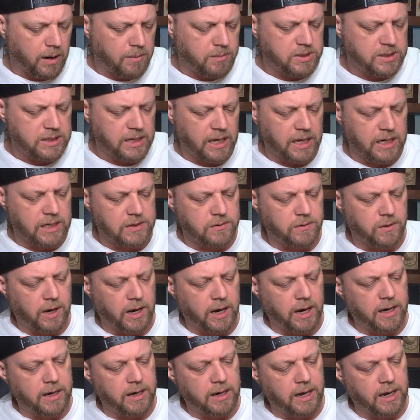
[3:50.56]

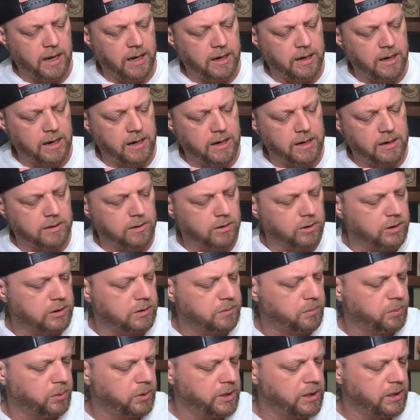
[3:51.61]
satisfied, and it looks
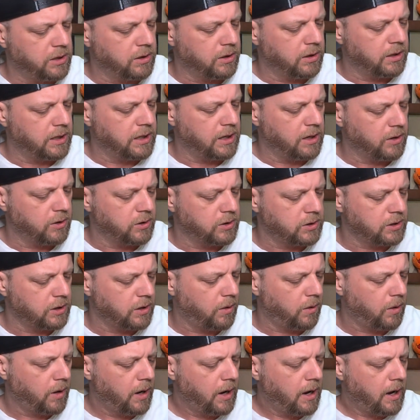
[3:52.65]
pretty good here.
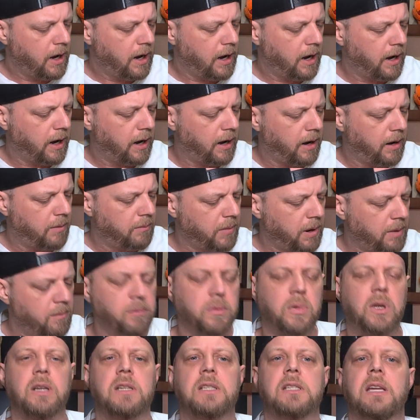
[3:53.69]
So I'm
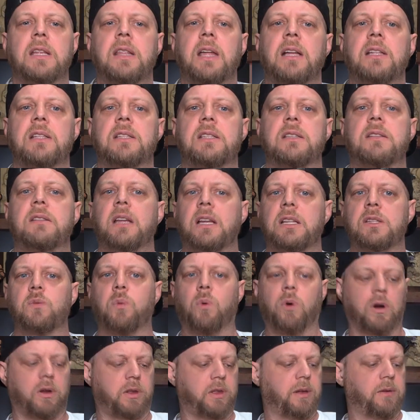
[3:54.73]
gonna say that's
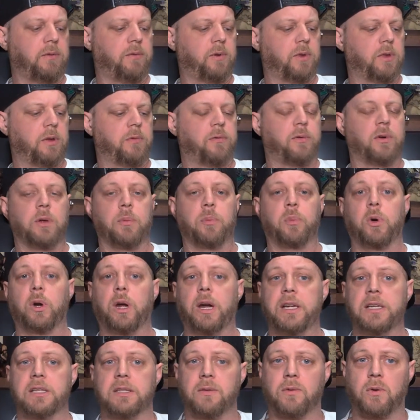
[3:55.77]
worth it for the
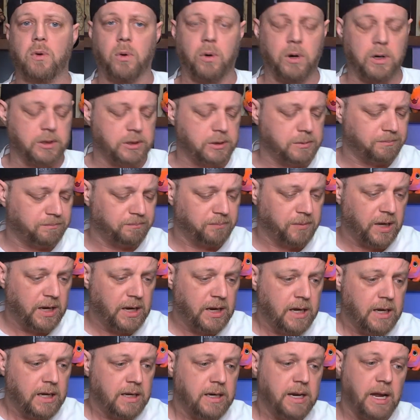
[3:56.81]
price, of course.
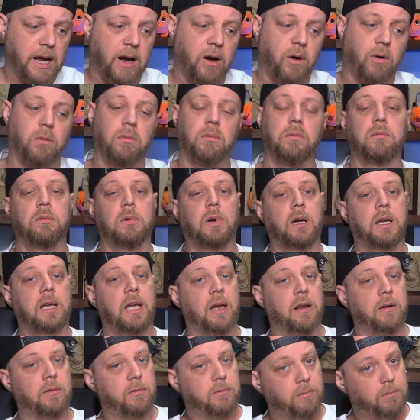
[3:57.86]
Now,
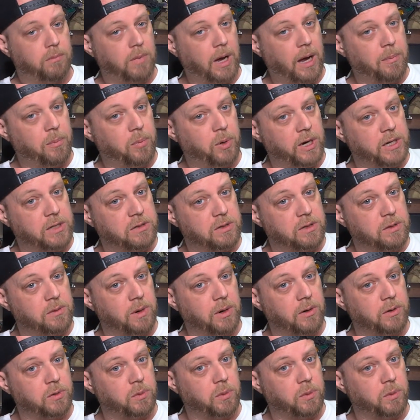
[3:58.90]
again, my price was around